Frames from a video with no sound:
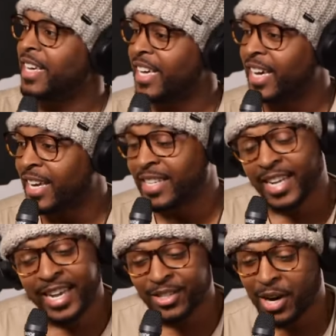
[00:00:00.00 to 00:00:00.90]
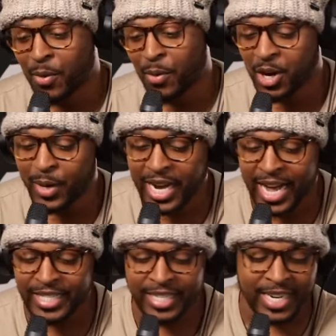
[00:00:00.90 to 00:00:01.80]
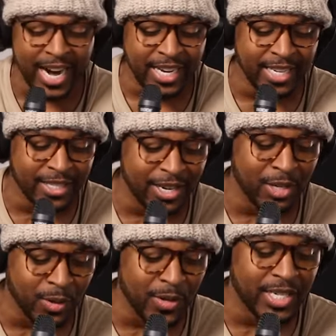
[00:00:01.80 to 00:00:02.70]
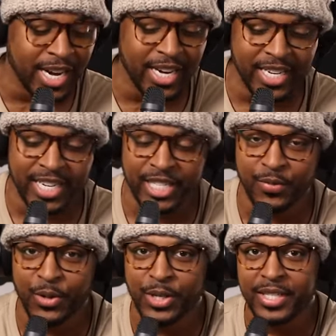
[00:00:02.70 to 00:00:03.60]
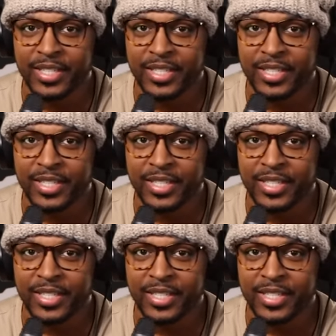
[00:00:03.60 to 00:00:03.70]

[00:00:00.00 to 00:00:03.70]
And yeah, so I want to go with God's good idea. So that's what Christianity does for us.